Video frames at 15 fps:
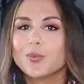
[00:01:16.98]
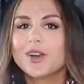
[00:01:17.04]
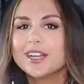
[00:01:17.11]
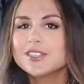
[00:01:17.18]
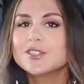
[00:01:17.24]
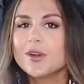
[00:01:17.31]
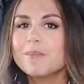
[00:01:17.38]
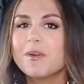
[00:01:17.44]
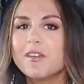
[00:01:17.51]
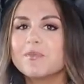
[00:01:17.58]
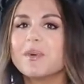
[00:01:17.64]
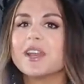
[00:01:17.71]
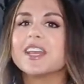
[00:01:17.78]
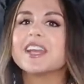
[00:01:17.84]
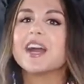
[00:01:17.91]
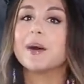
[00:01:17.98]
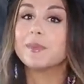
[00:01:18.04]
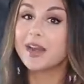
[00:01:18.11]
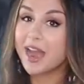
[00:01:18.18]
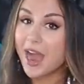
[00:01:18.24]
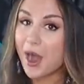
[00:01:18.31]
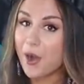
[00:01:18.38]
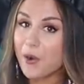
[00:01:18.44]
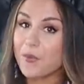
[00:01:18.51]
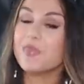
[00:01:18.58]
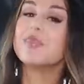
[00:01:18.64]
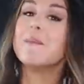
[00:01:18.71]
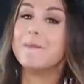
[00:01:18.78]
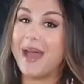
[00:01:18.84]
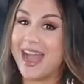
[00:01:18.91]
So when I saw Buff Bunny coming out
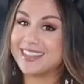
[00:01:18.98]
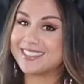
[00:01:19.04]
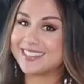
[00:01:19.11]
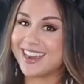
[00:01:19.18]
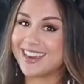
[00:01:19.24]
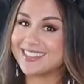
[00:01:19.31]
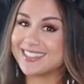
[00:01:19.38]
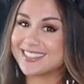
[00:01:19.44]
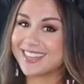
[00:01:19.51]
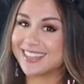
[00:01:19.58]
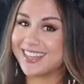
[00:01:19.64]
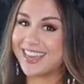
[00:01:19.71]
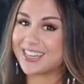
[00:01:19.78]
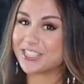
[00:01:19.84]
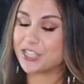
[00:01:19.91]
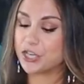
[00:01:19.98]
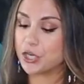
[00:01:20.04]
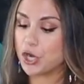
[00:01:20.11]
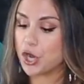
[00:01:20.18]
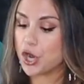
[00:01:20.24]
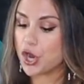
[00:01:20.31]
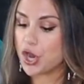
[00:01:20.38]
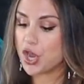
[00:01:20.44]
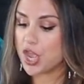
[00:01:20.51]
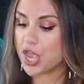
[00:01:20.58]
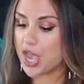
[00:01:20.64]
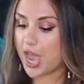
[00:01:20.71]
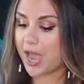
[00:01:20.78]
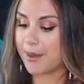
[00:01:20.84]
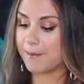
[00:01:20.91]
with the Mad Scientist collection,
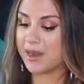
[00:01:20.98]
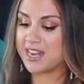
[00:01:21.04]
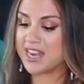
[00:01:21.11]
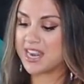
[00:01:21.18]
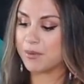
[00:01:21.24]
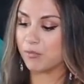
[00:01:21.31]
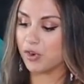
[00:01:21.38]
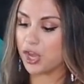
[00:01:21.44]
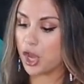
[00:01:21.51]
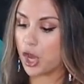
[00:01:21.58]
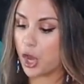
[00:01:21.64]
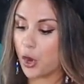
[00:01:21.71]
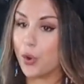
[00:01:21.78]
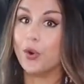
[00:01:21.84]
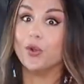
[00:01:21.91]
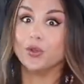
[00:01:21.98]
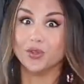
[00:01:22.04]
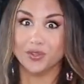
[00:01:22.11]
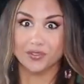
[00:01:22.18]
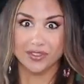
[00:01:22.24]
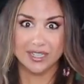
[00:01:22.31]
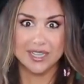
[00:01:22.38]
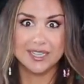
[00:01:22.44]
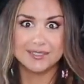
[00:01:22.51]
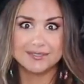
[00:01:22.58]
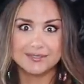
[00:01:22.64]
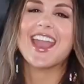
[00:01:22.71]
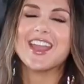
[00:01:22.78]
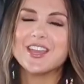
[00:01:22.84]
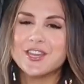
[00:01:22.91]
it had my name written all over it.
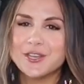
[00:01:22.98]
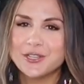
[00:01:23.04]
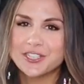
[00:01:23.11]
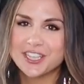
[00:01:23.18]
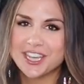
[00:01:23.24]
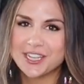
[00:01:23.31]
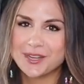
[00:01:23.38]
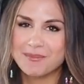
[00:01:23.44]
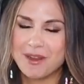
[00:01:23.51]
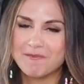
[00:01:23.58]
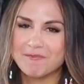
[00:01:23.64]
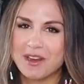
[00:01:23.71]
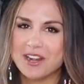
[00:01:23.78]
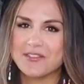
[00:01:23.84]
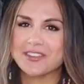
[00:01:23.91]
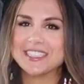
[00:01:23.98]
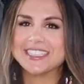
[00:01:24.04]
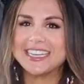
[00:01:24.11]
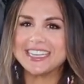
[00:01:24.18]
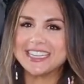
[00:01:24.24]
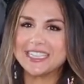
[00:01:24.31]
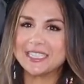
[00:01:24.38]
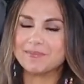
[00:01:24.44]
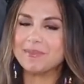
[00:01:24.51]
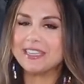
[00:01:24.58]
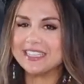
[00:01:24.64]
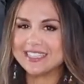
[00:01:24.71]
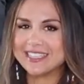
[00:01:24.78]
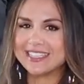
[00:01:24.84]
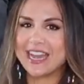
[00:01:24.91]
A huge thank you to Buff Bunny for sending these
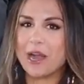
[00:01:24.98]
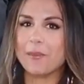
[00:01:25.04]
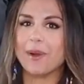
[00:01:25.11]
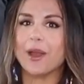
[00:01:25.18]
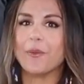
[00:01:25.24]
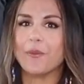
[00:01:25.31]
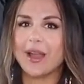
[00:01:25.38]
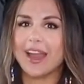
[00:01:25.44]
pieces out my